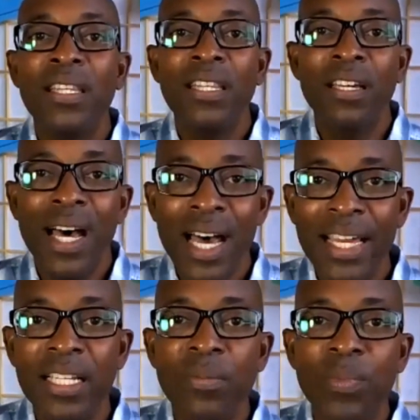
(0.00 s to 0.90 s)
the
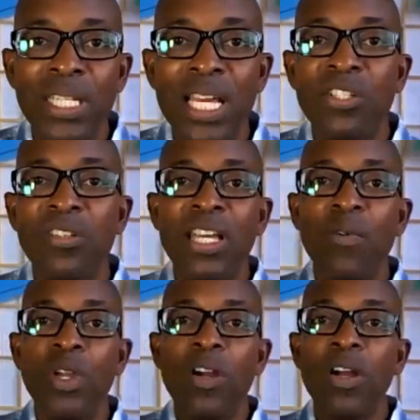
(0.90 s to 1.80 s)
highest potential that
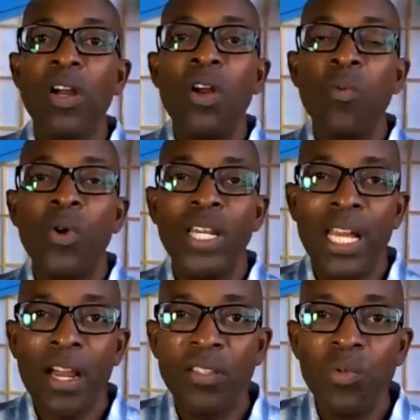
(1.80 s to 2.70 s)
we are, what
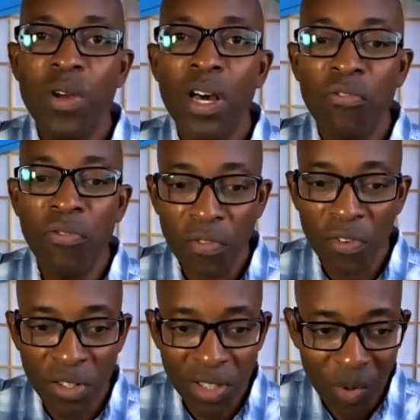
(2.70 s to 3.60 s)
Gary Zukav
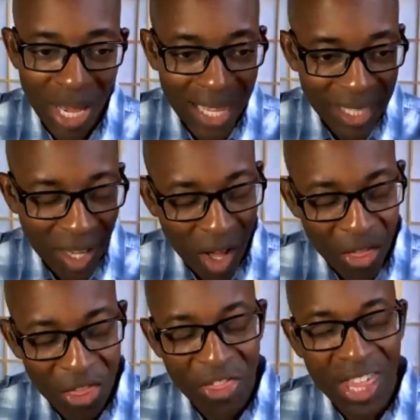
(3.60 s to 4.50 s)
refers to as
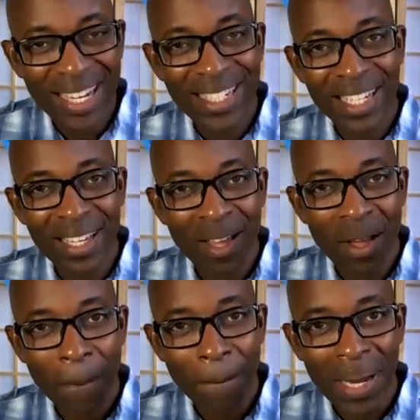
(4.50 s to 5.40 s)
authentic
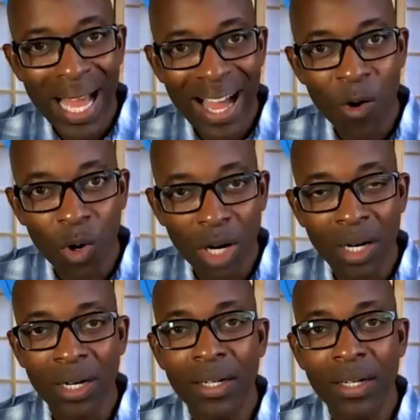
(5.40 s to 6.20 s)
power.